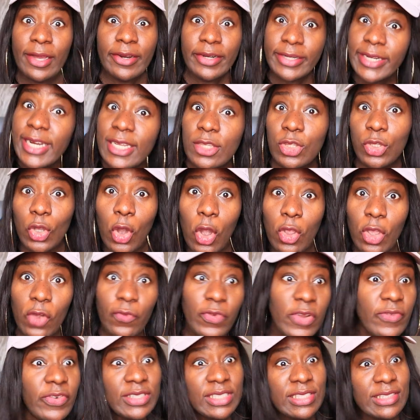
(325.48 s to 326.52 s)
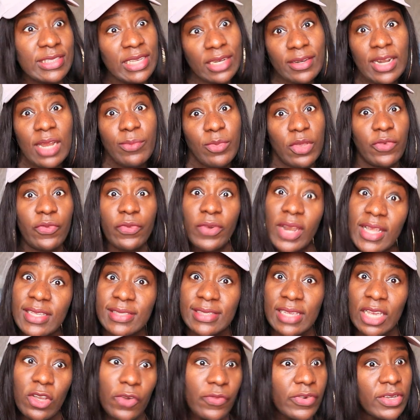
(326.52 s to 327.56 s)
creator, your favorite Instagram
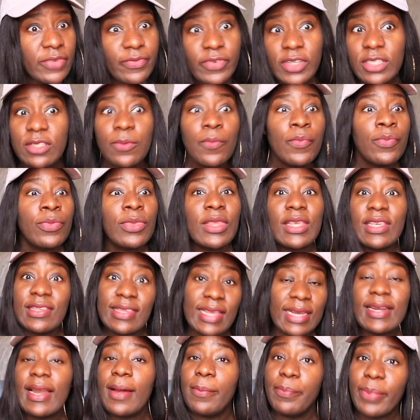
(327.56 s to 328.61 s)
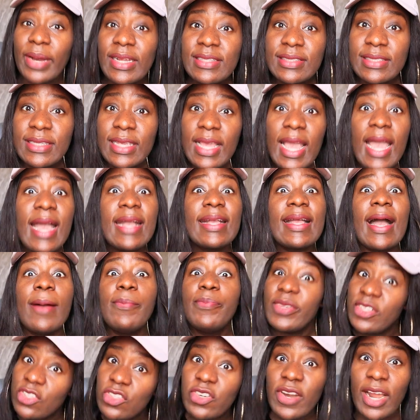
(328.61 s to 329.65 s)
influencer, your favorite Instagram buddy
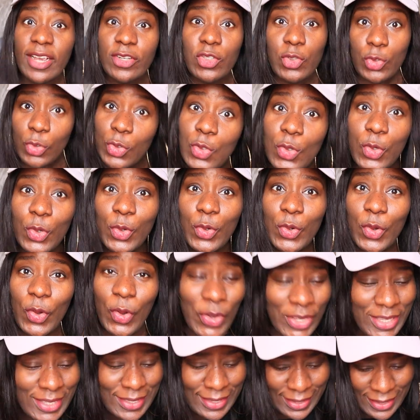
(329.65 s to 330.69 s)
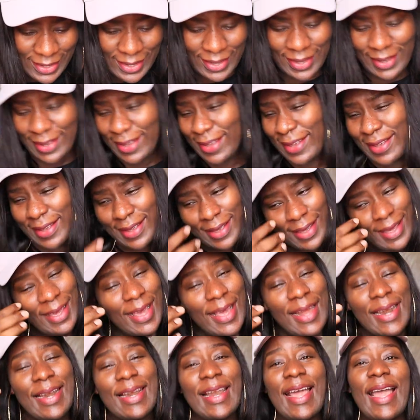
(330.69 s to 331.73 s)
can be trash too, okay?
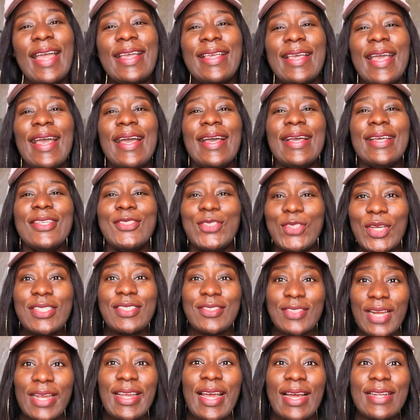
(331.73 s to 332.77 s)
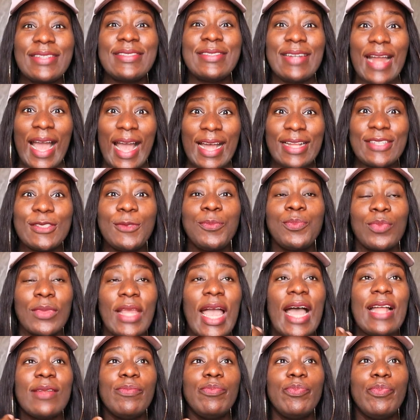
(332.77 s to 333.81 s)
Like, just try
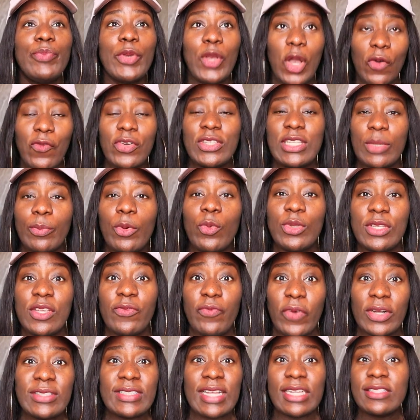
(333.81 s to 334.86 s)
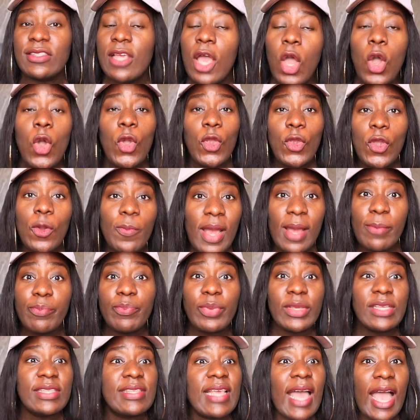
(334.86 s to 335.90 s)
and be comfortable with the fact that
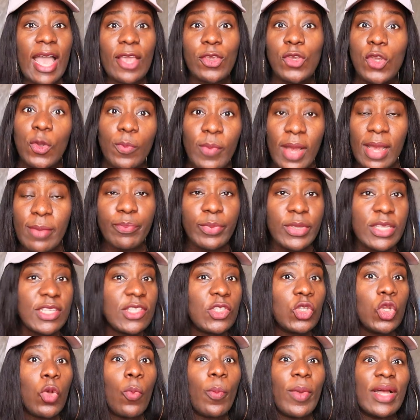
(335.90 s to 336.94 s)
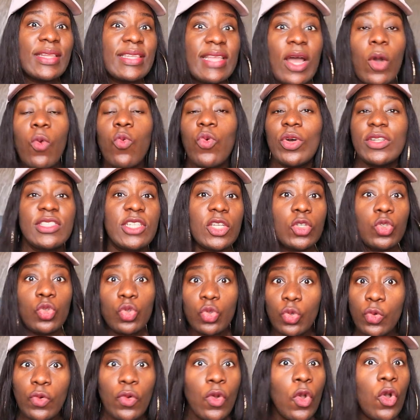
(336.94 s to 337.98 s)
human beings are human beings no matter what they
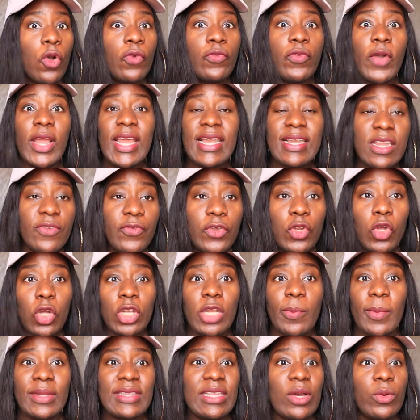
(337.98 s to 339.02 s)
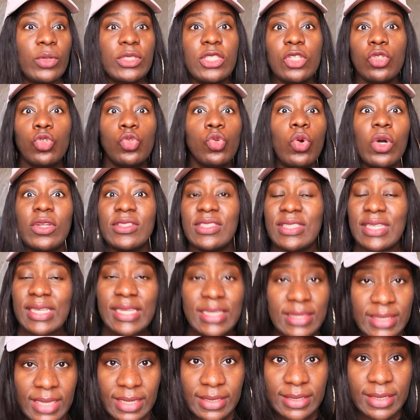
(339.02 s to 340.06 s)
do for a living or no matter what they do on the
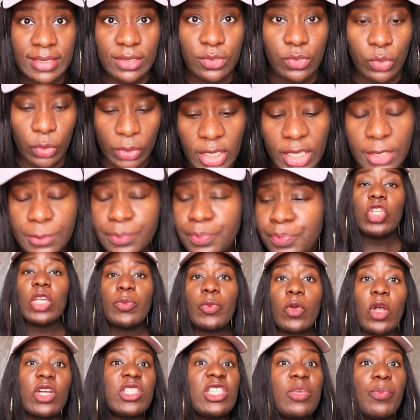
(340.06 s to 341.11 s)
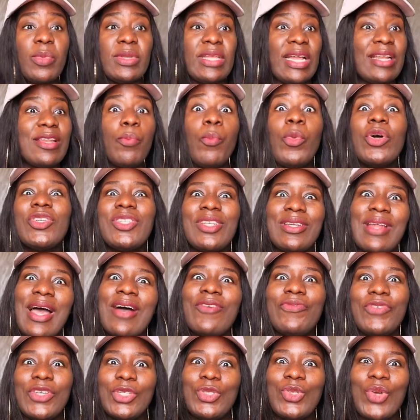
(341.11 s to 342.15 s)
internet, okay? Just because you made an
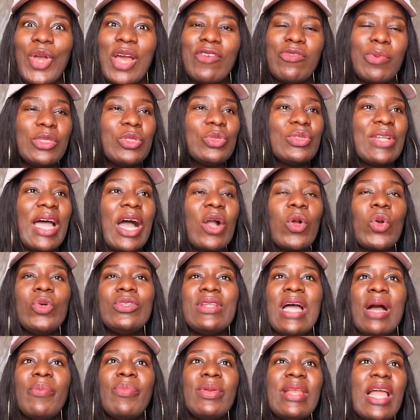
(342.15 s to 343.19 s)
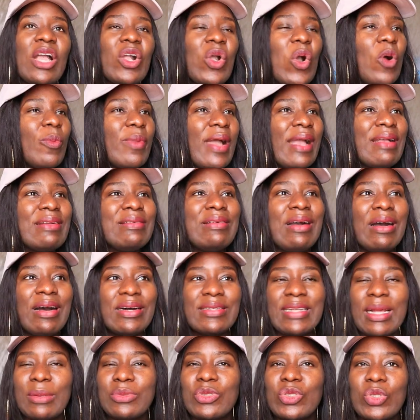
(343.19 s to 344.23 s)
emotional video, everybody will now go there and be like, oh my
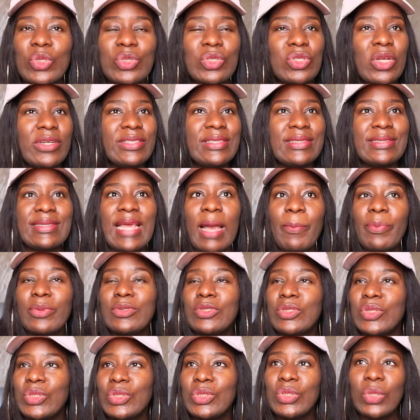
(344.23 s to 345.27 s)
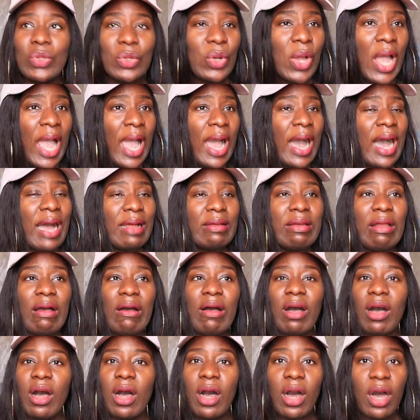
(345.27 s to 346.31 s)
God, I'm so sorry this happened to you.
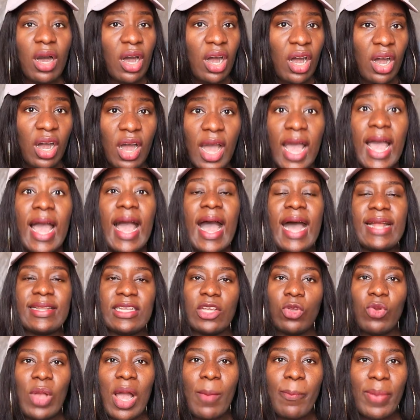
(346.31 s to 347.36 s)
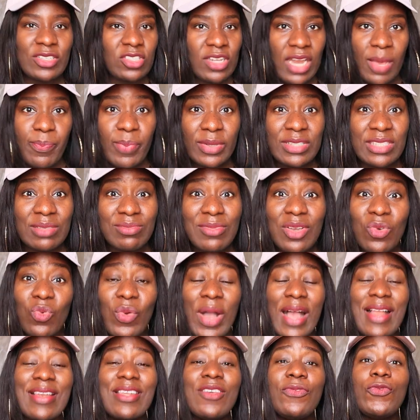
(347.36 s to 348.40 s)
And then you go and bash that person.
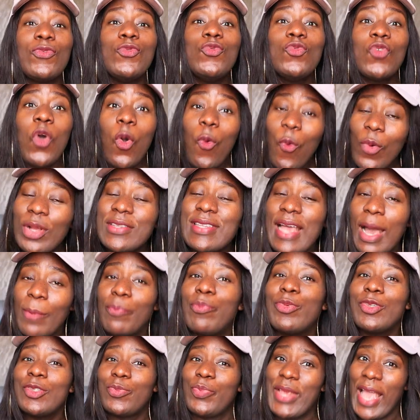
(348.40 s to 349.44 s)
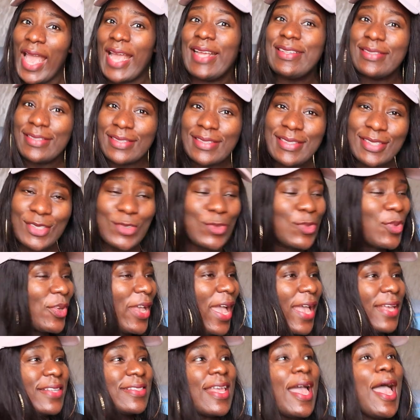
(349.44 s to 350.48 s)
Meanwhile, if you know what happens behind the scenes, you
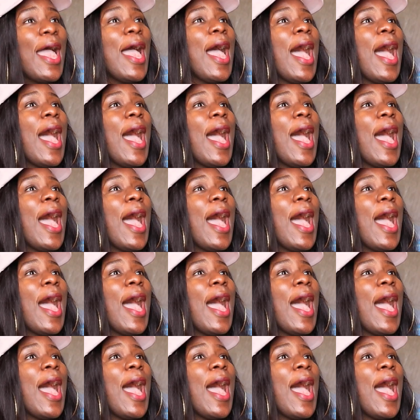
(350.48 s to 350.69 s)
guys,